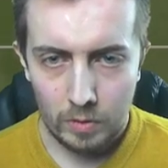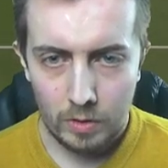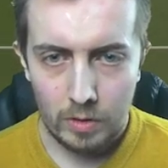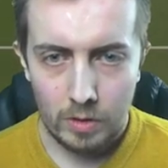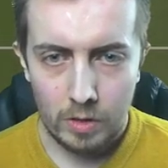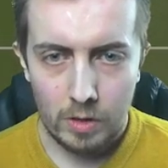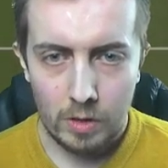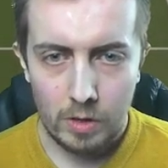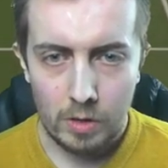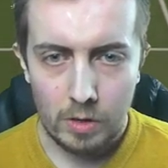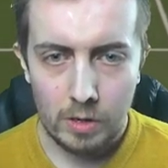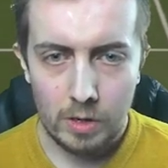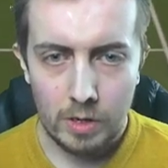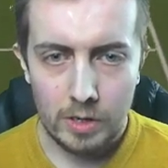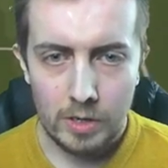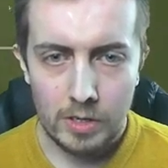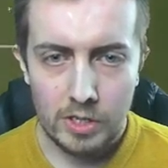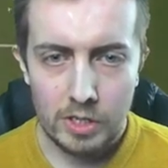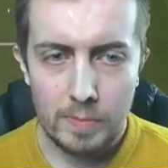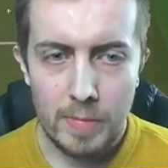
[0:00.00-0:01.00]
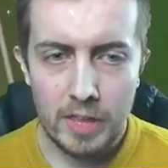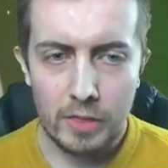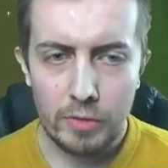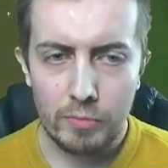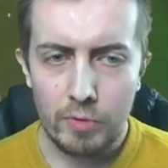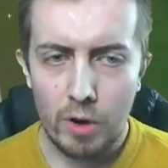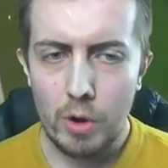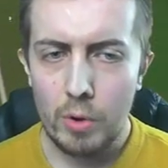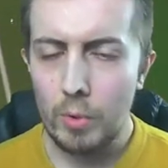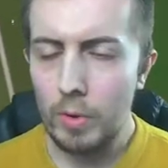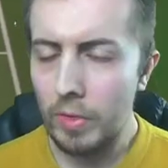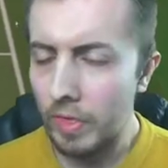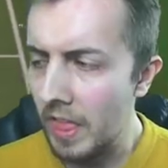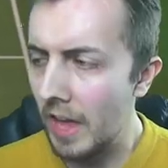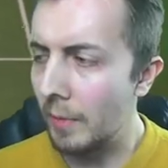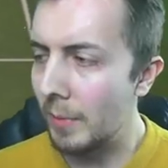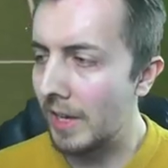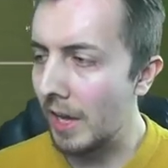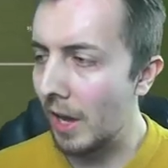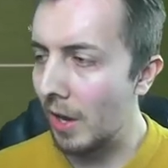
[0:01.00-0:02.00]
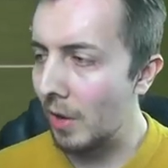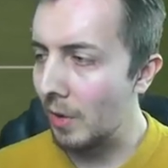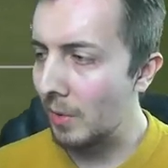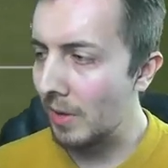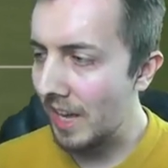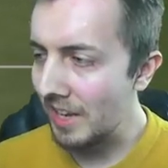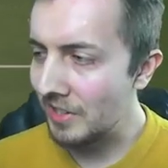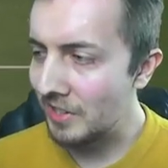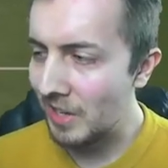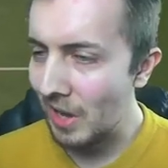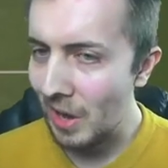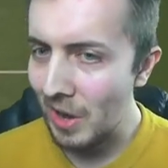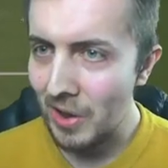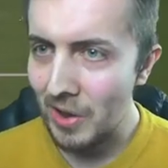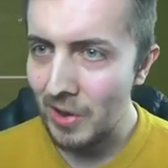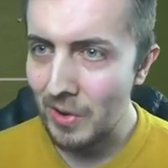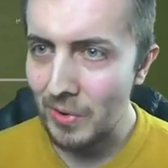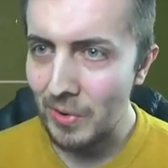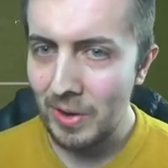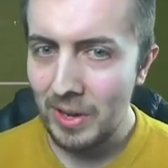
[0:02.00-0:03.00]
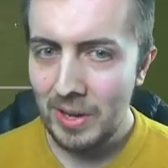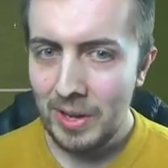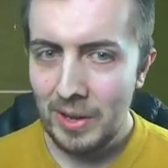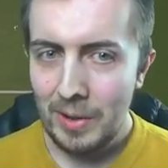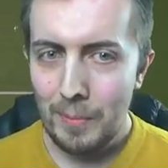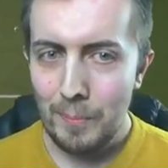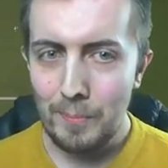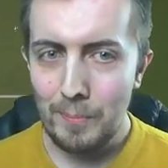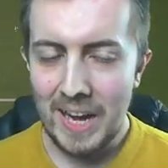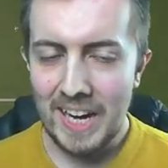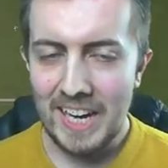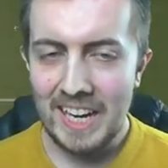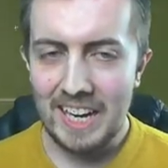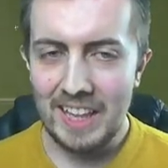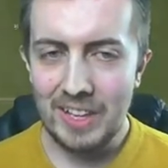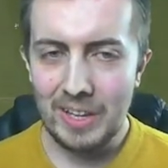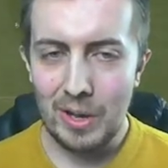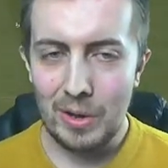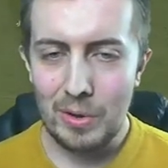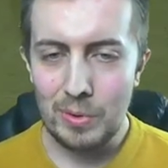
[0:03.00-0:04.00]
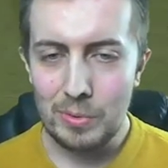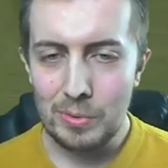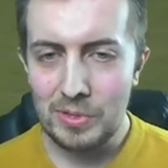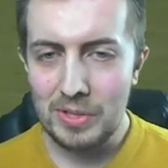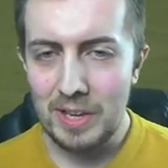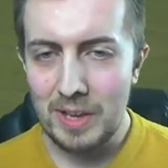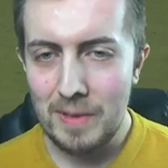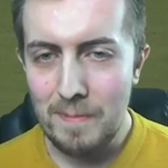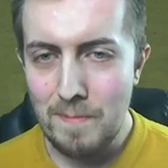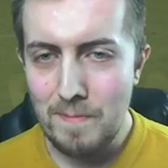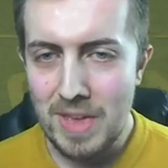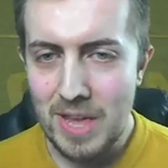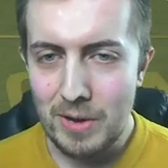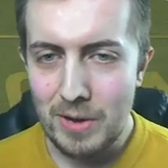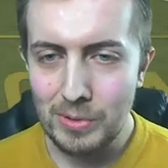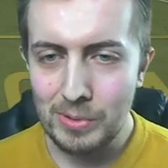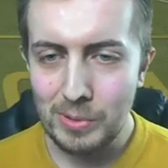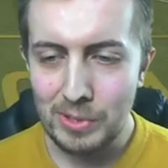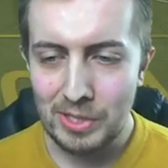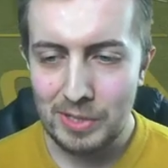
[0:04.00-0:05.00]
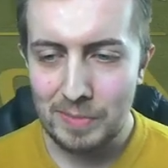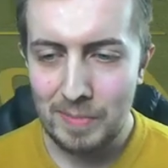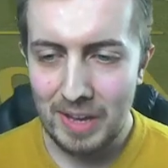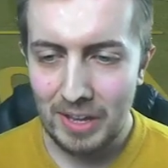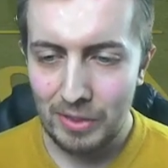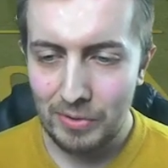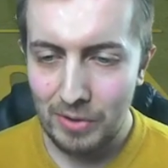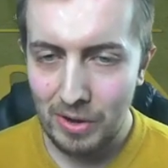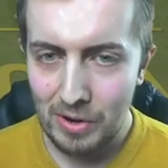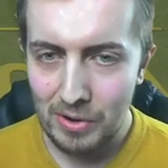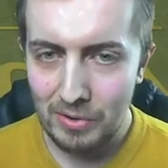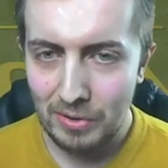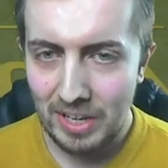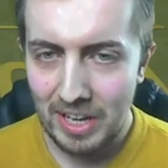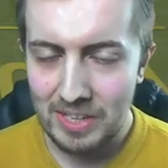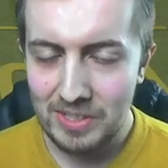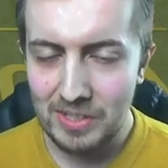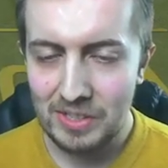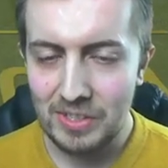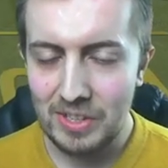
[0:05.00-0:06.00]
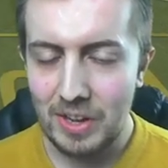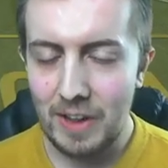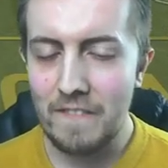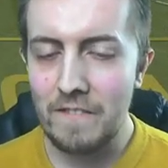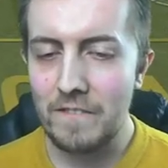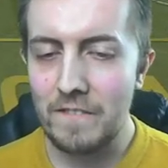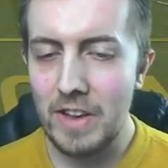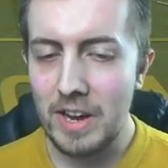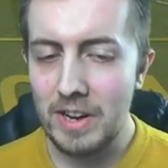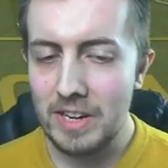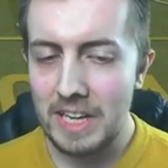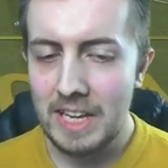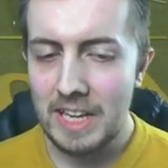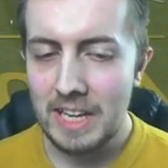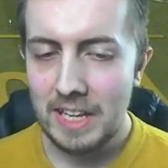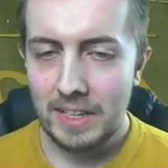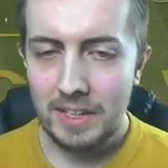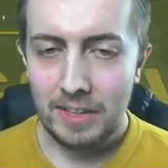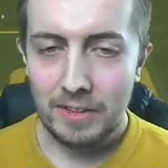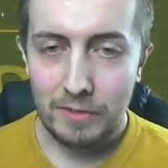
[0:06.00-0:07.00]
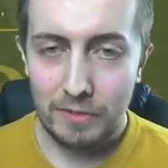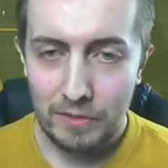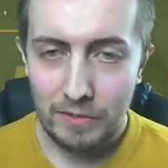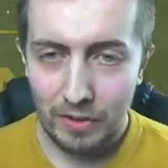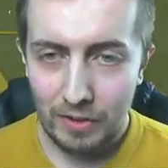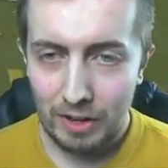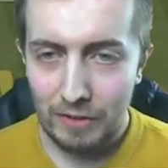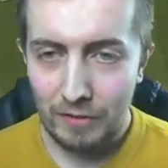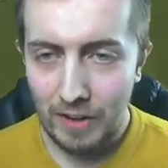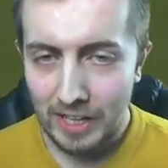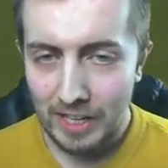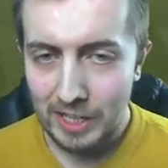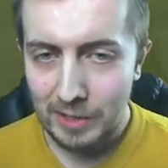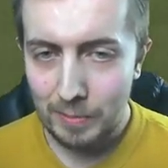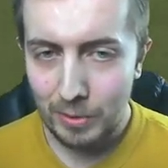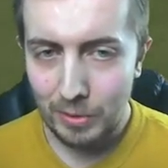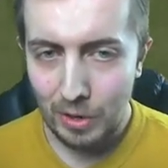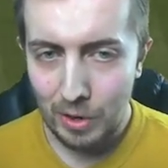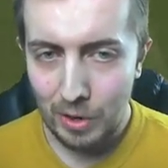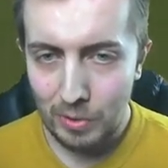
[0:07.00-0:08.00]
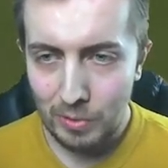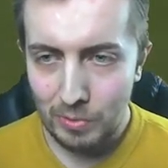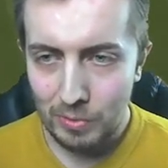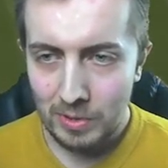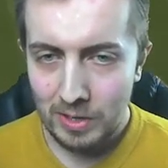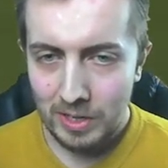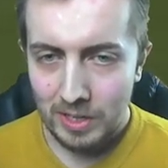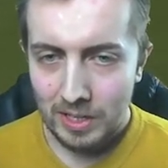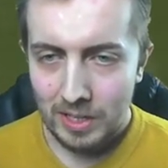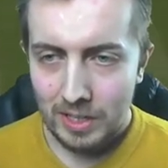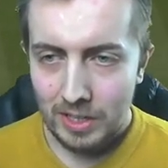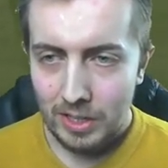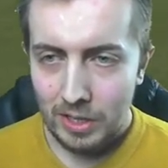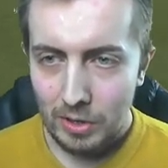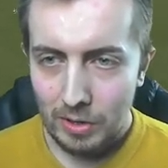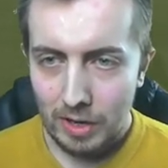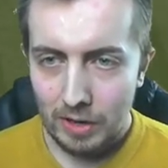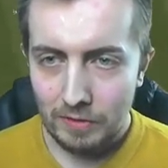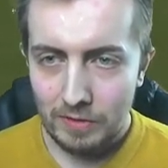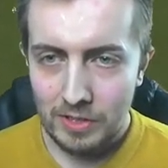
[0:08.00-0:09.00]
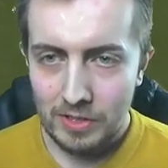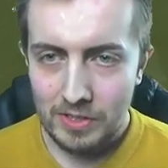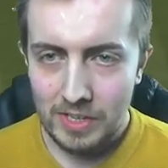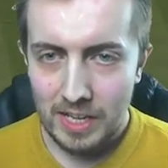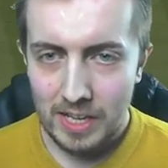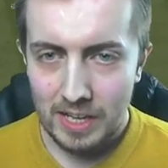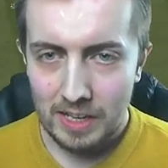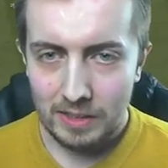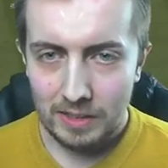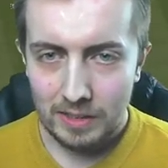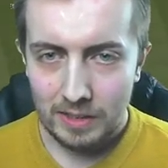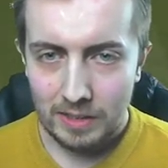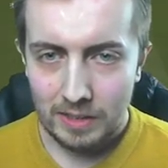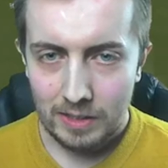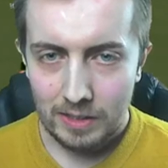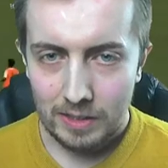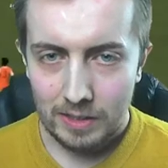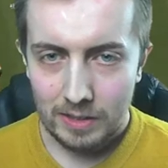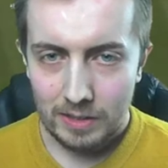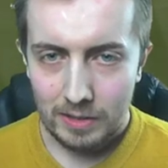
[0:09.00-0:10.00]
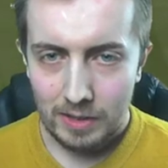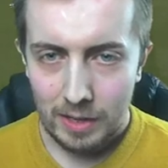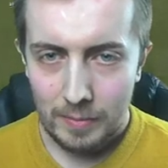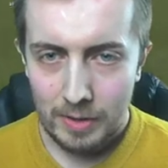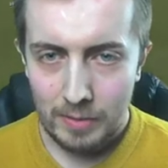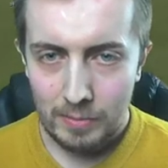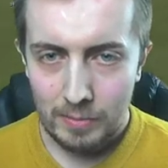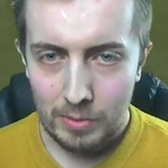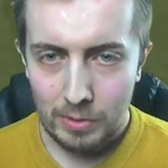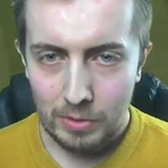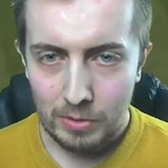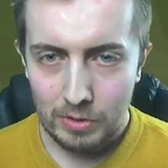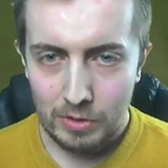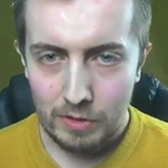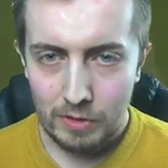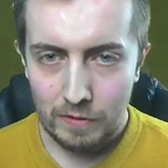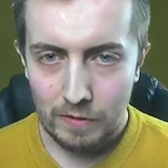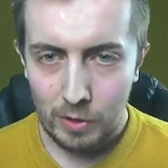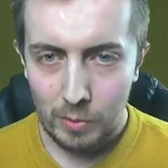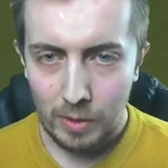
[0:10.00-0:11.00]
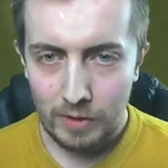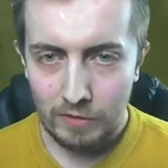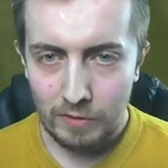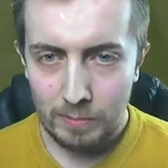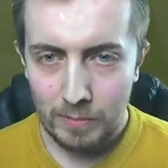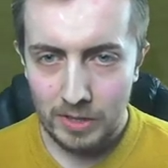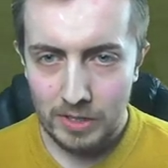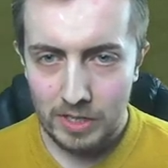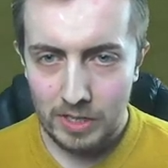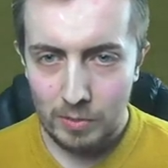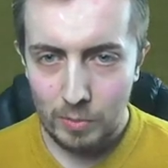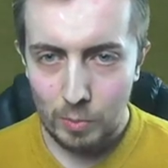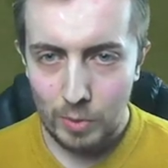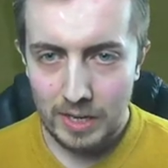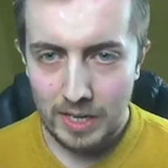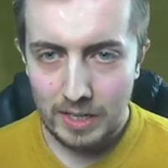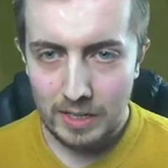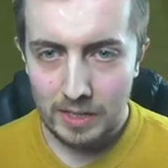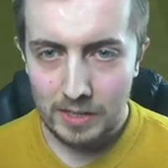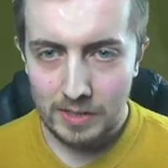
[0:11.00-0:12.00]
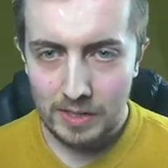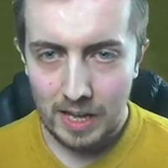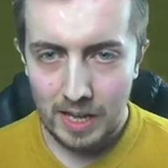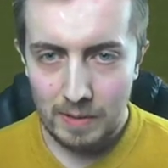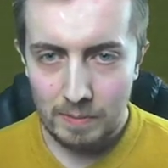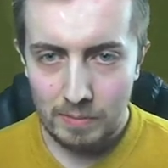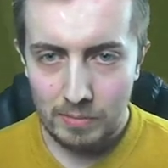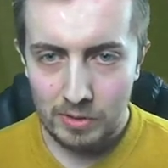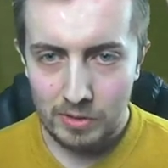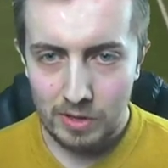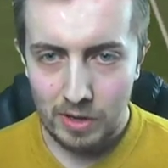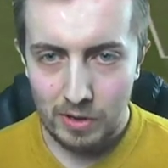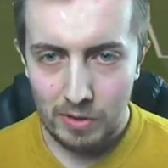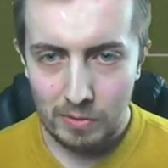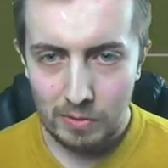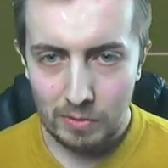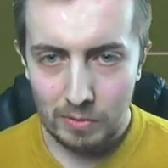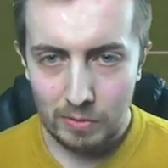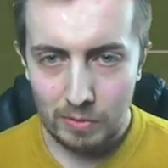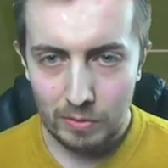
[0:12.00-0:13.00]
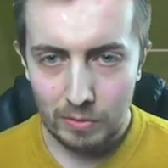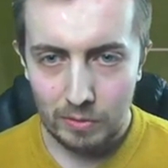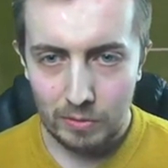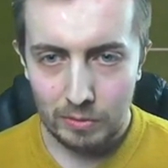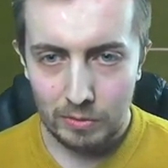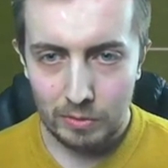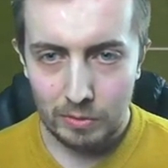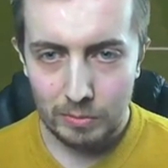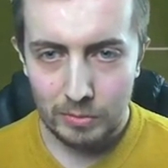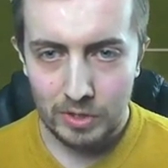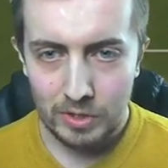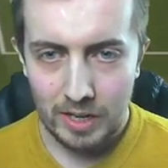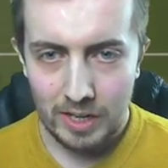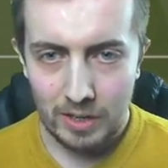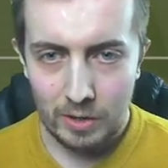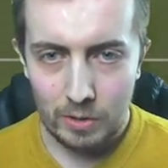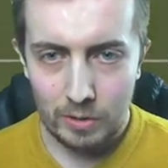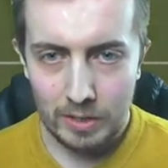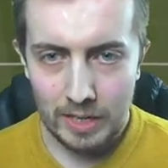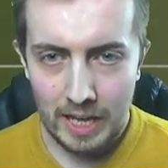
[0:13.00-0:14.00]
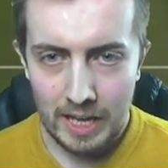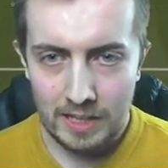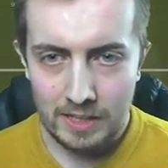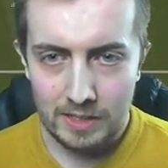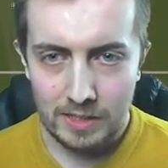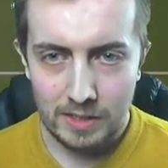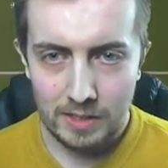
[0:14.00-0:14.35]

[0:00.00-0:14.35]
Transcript: Oh, Smith Rowe. There we go. Let's go. Banging in the goals. Emil Smith Rowe gets us a very, very valuable goal. You love to see it. I mean, we're not too far away from actually winning this game. So, that's what I'm saying. Oh, Kent.